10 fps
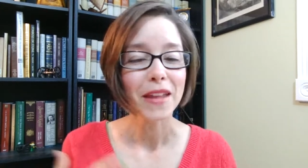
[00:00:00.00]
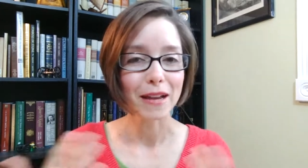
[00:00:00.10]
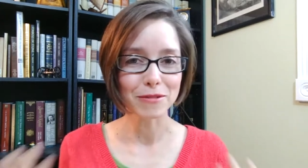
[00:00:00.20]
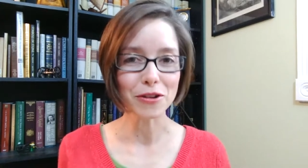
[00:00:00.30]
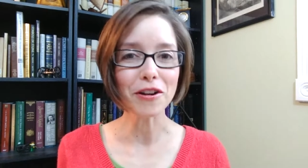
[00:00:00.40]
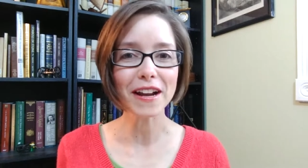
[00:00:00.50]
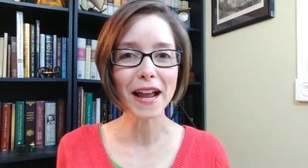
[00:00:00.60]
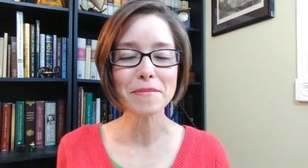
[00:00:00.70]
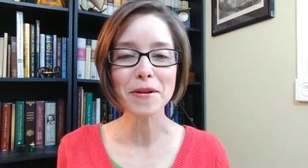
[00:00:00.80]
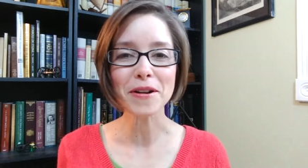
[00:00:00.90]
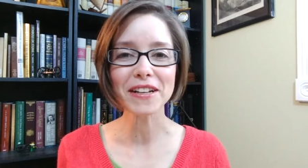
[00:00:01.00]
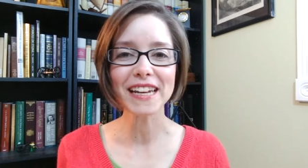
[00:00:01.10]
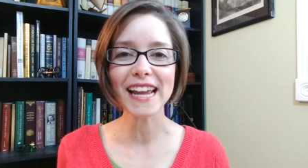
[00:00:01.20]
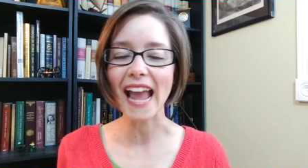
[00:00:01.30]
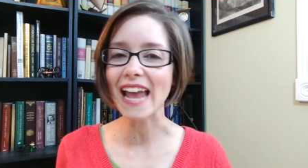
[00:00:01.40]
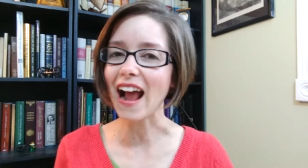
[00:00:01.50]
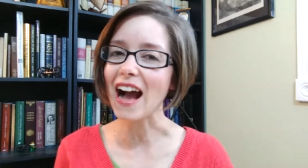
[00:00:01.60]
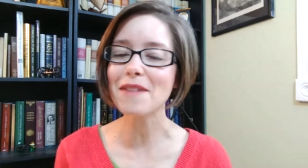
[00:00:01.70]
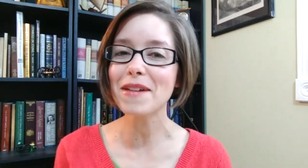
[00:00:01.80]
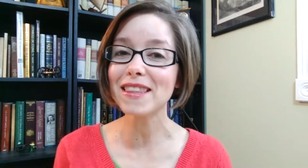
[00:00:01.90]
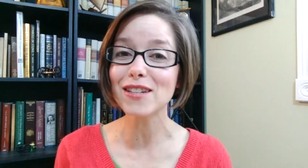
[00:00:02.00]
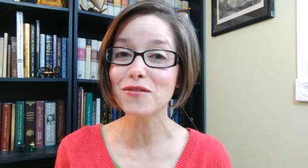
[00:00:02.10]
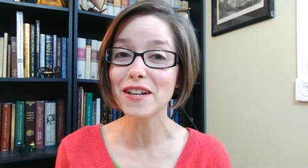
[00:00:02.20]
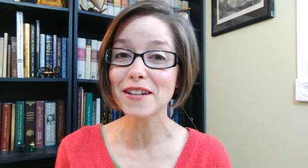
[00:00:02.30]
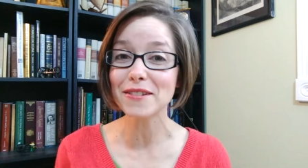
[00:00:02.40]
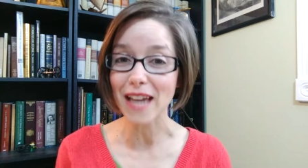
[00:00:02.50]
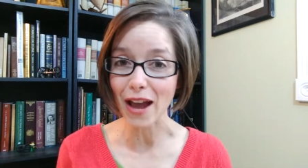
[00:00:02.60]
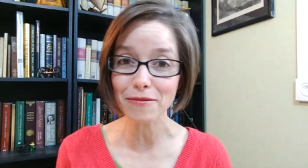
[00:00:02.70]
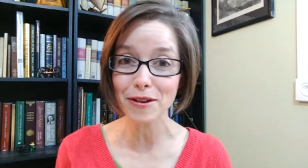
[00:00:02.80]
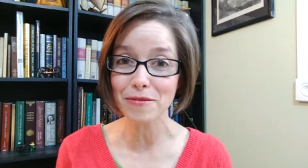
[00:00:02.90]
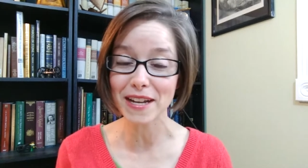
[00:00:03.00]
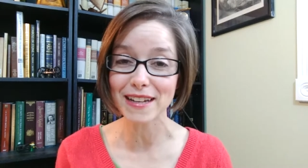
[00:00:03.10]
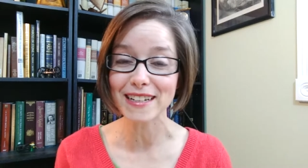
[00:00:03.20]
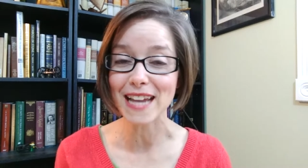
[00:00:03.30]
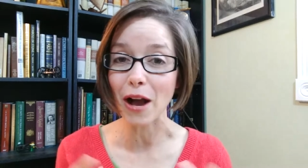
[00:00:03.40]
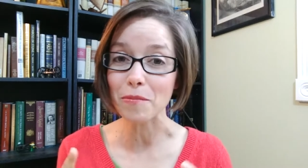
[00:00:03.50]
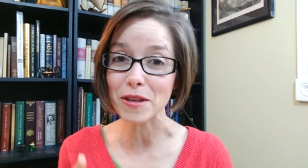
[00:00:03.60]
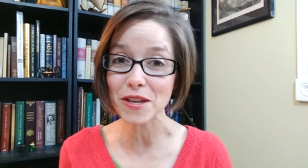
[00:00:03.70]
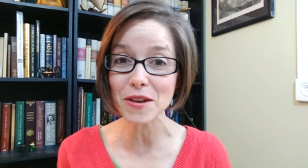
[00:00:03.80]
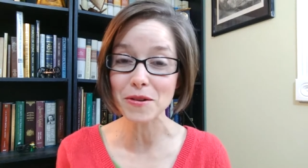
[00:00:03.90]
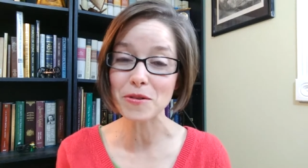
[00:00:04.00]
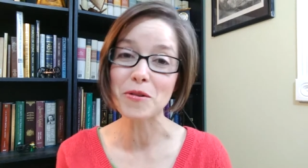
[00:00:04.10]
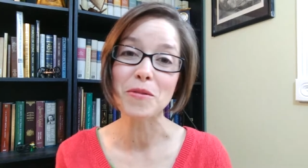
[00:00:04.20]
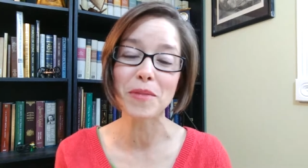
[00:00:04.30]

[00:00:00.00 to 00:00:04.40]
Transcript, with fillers: I'm ToriAnn Perkey, and I make these videos every week to help you